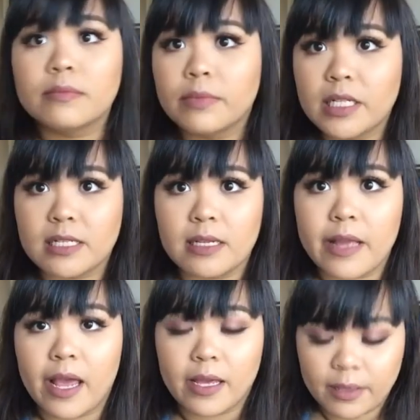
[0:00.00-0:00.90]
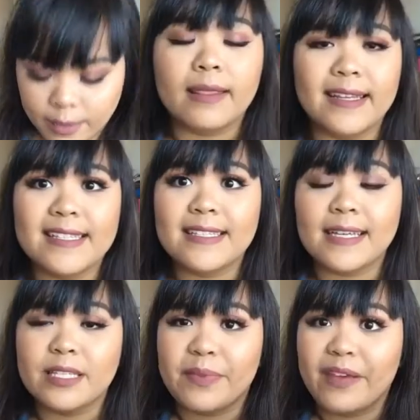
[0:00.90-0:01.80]
Please stay. This
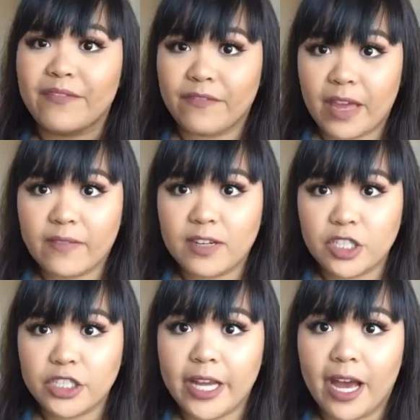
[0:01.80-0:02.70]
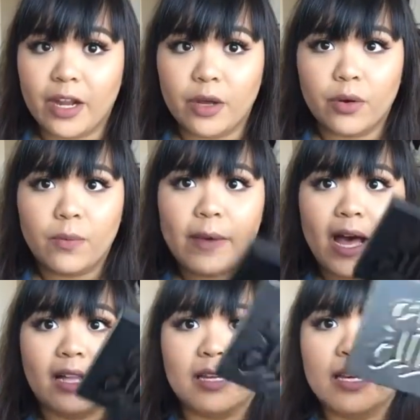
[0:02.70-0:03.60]
is my favorite shadow
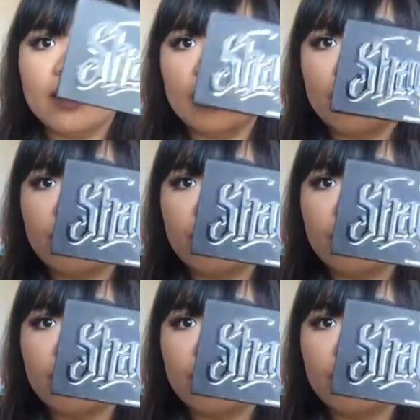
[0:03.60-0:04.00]
palette